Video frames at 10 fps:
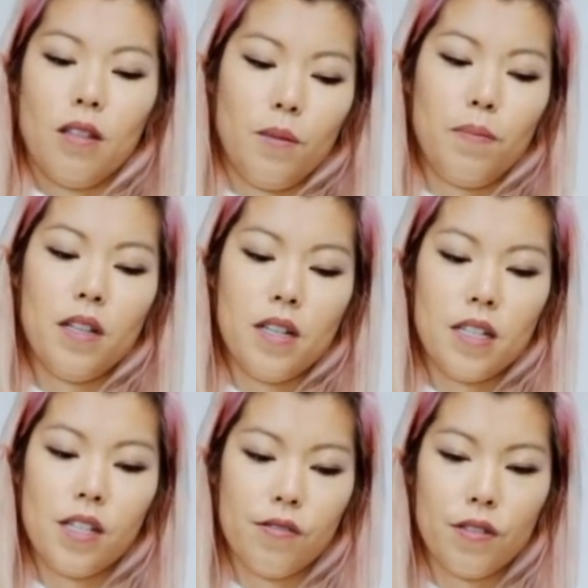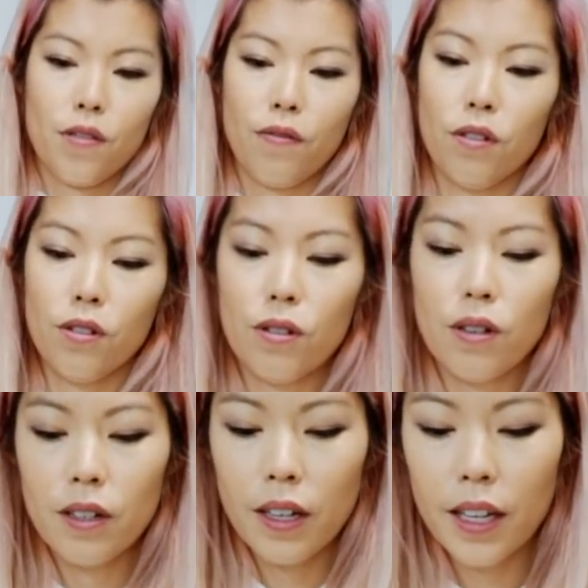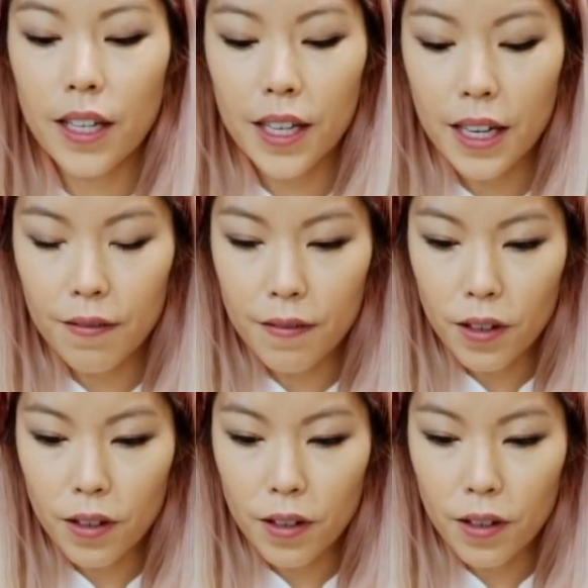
Spin it until it's full, and then you can